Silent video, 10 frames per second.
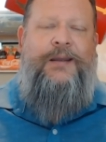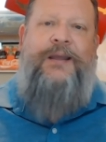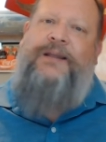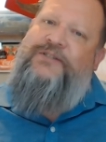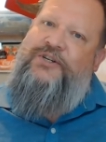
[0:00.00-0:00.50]

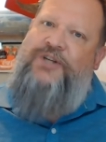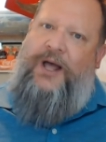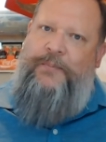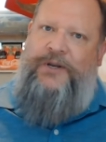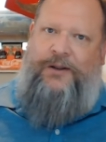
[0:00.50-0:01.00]
To
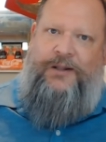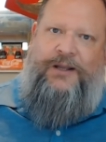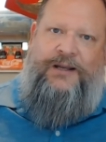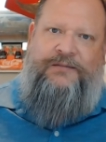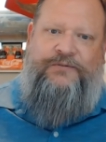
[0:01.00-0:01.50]
top it all
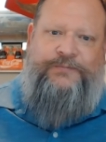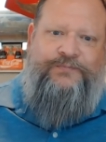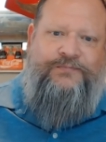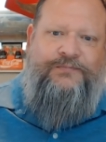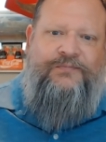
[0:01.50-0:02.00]
off,
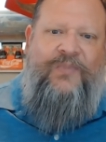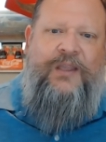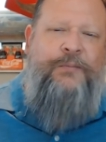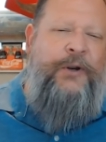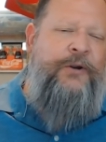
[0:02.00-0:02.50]

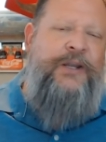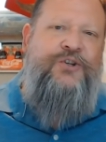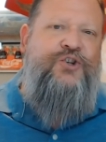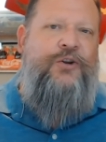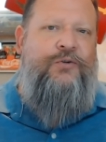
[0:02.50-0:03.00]
American
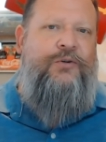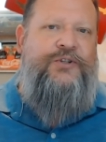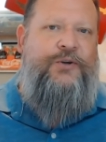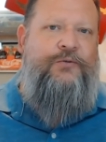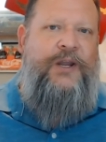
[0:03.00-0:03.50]
generals
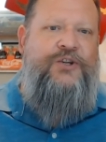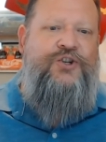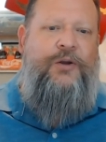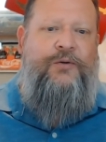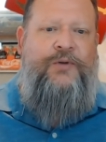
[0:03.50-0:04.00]

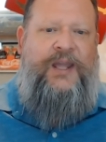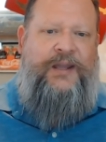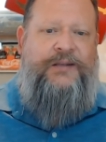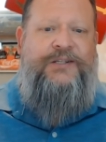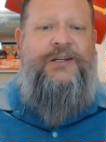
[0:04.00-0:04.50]
Horatio
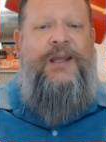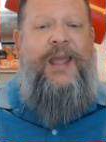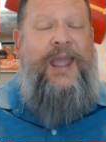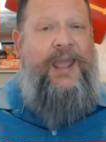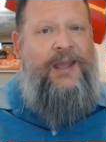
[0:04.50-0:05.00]
Gates
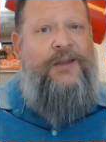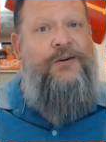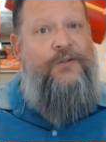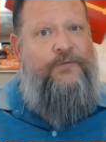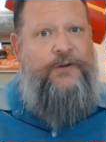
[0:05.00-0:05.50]
and
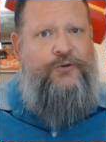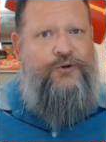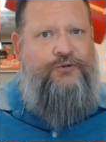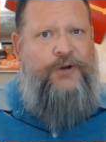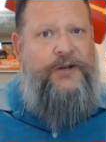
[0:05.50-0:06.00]
the future
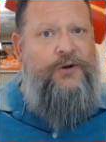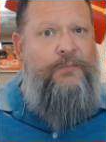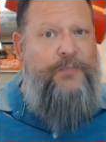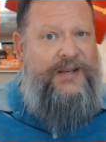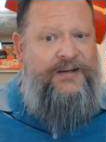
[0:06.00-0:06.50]
traitor
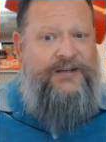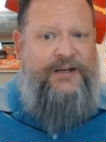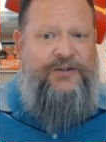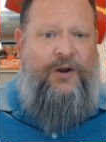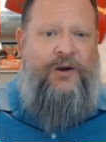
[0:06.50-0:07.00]

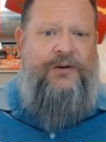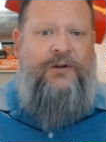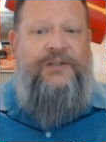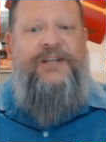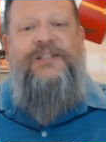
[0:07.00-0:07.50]
Benedict
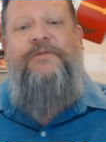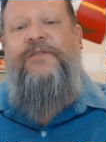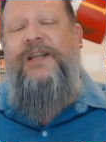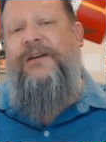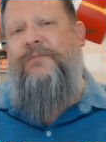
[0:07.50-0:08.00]
Arnold
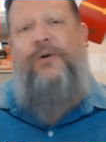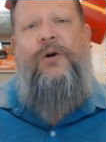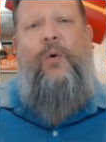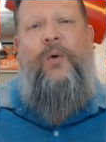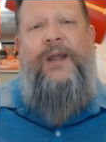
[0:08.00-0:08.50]
defeated
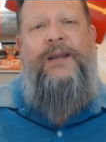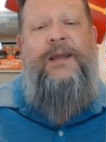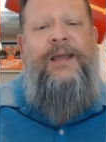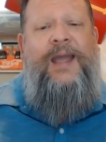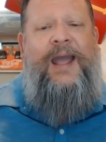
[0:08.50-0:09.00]
Burgoyne
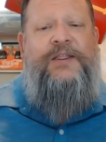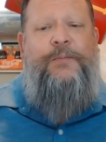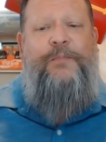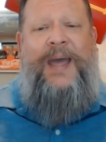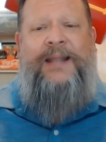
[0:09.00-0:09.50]
at the
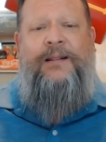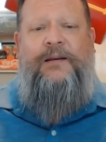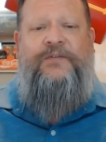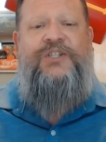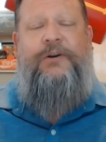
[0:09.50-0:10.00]
Battle of
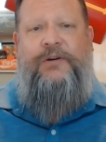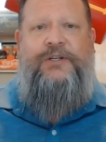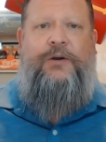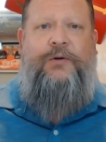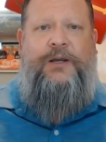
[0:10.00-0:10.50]

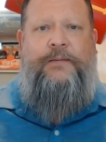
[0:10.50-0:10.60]
Saratoga.